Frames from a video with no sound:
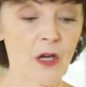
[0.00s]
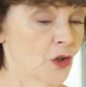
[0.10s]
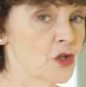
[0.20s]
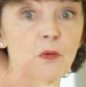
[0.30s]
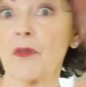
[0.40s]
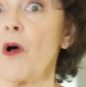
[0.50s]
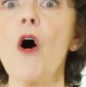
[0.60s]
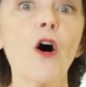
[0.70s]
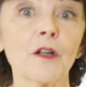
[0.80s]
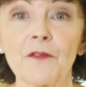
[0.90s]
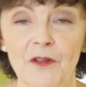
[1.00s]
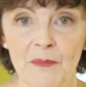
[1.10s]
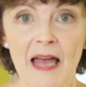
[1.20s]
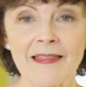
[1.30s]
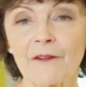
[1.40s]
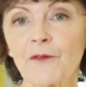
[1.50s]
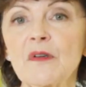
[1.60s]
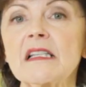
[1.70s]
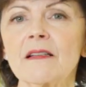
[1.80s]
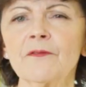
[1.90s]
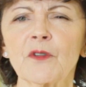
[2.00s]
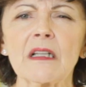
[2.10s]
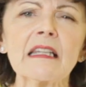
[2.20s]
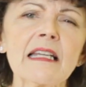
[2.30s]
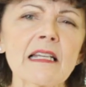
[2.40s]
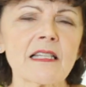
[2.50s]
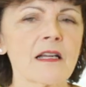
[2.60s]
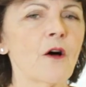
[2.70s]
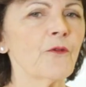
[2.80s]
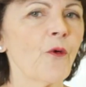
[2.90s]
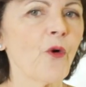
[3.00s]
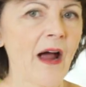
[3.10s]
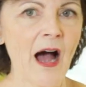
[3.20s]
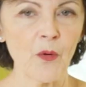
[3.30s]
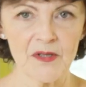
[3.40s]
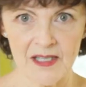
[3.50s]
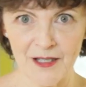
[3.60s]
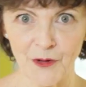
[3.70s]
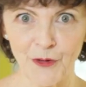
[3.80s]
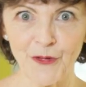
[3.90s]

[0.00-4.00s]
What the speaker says: You do it with all of them, and then freeze them for at least 4 hours until they're